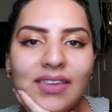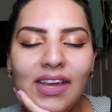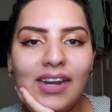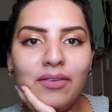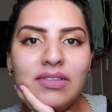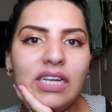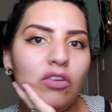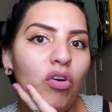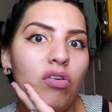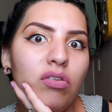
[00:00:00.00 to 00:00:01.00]
And I was like,
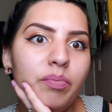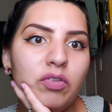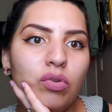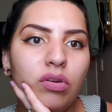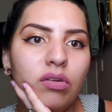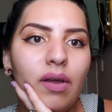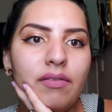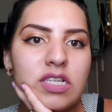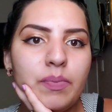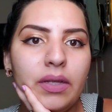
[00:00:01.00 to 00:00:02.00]
no, pues no
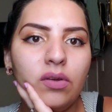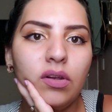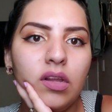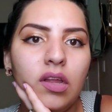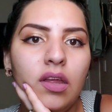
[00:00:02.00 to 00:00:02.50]
habla español.